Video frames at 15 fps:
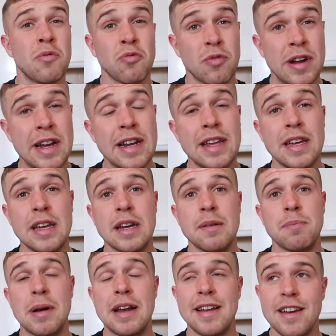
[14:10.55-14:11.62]
really
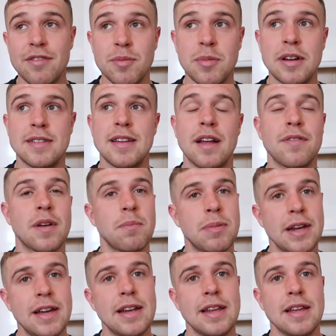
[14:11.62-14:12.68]
believe in myself
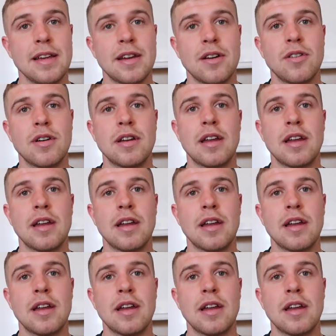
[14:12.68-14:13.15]
completely, you know.